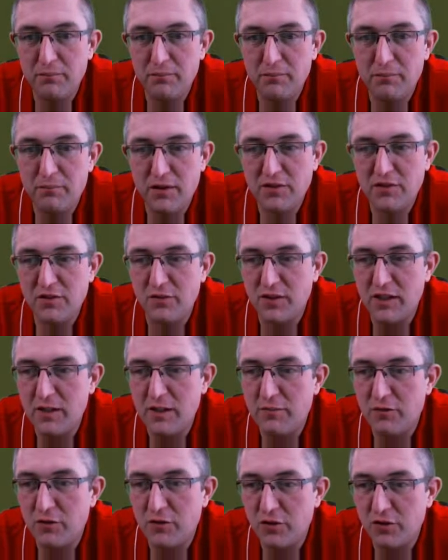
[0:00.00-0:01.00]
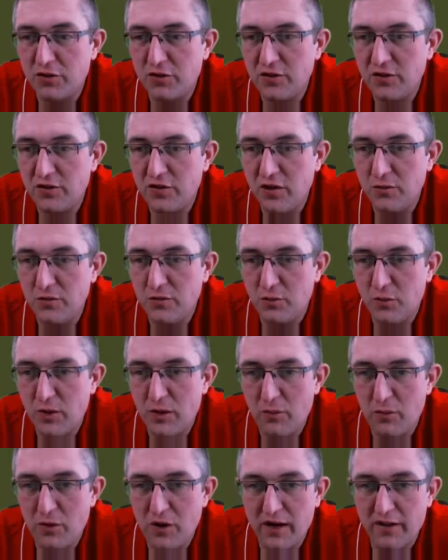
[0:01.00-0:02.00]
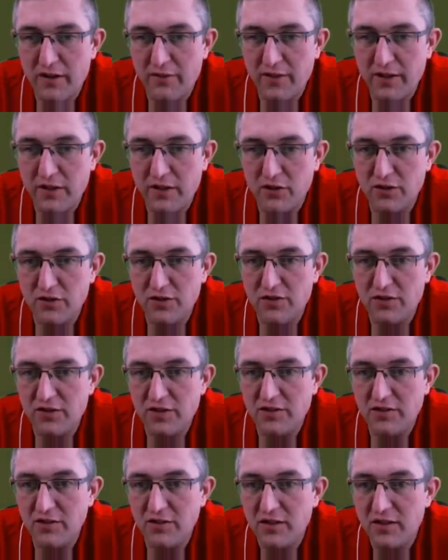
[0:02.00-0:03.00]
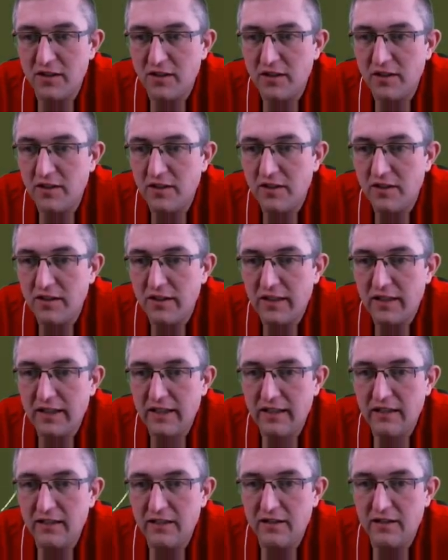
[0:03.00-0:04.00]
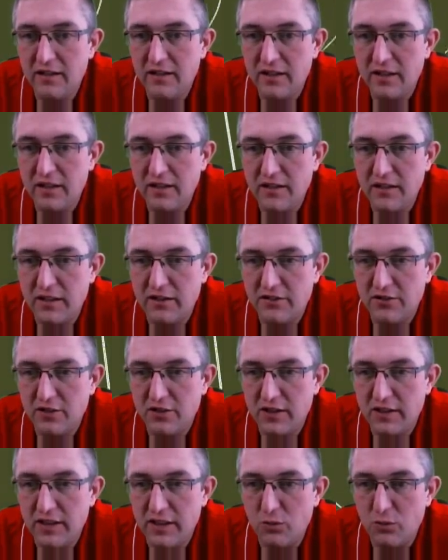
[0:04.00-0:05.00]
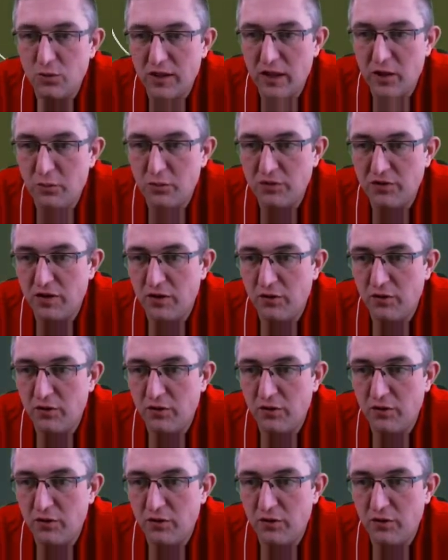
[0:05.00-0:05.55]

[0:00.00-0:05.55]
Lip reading: leap for us in terms of where we're at. I think another season in the National League would help us